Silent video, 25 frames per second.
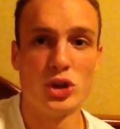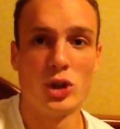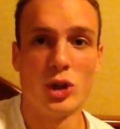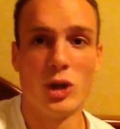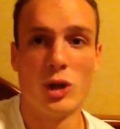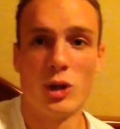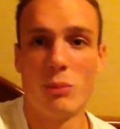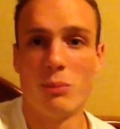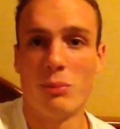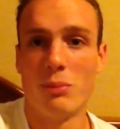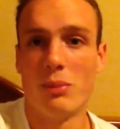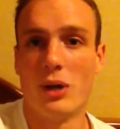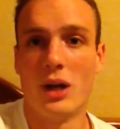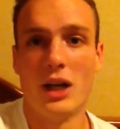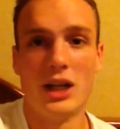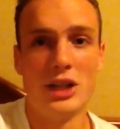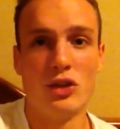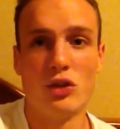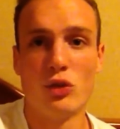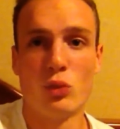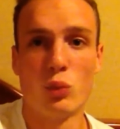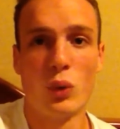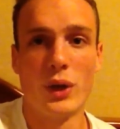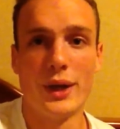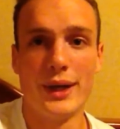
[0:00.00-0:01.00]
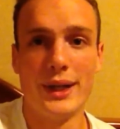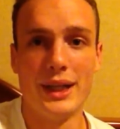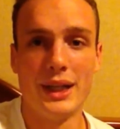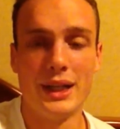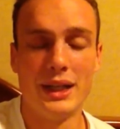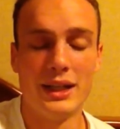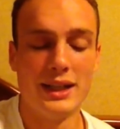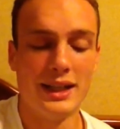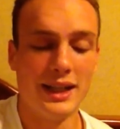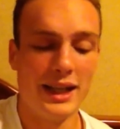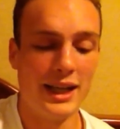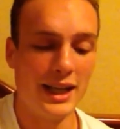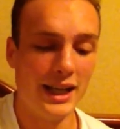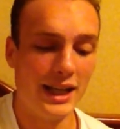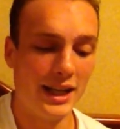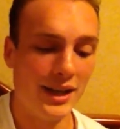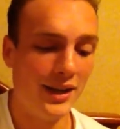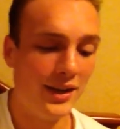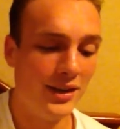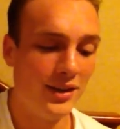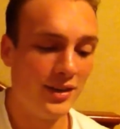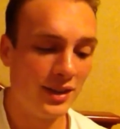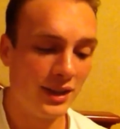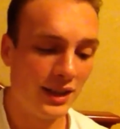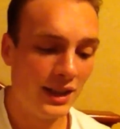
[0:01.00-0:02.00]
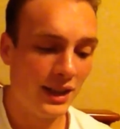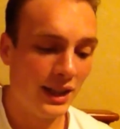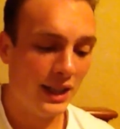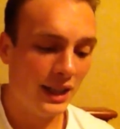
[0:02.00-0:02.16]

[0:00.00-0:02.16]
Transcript: shop, I just went in, and